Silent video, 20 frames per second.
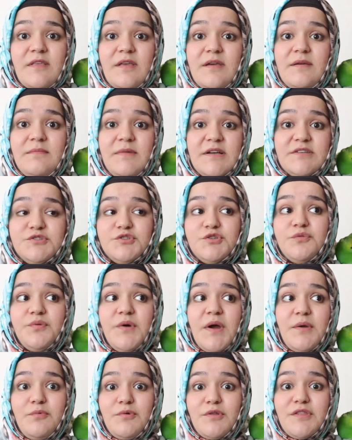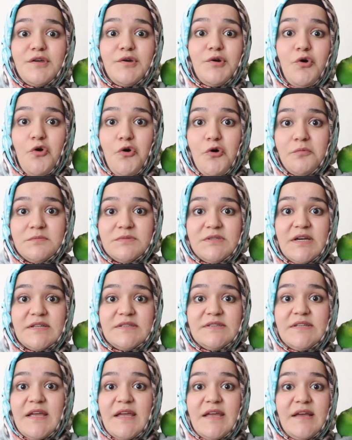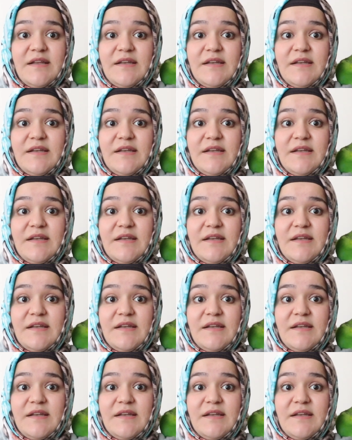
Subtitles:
imagine if I wasn't home that day